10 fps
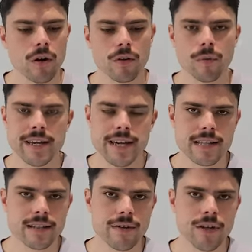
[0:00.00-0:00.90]
on the
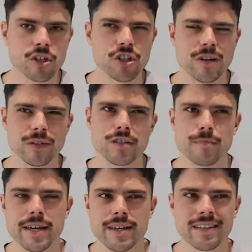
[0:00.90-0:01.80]
weekend, and I think generally
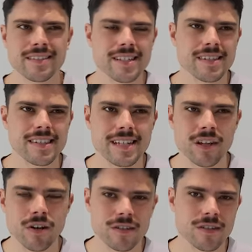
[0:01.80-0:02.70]
speaking, since their
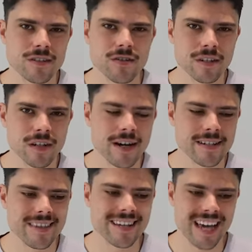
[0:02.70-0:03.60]
loss to the
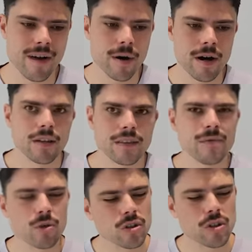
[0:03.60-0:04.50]
Lions at the Gabba,
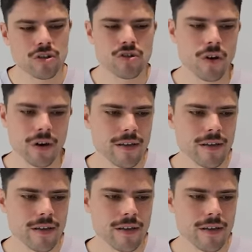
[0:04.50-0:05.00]
they've looked a lot stronger.